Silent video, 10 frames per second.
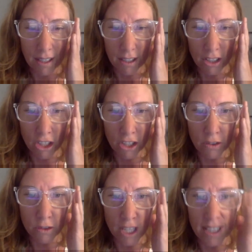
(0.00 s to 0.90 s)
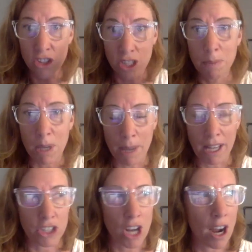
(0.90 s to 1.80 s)
because it's just me and my
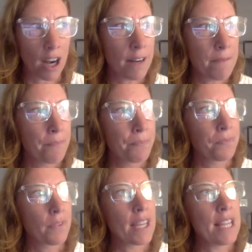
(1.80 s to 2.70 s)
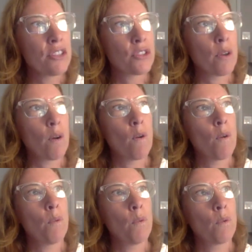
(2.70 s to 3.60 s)
guitar, and so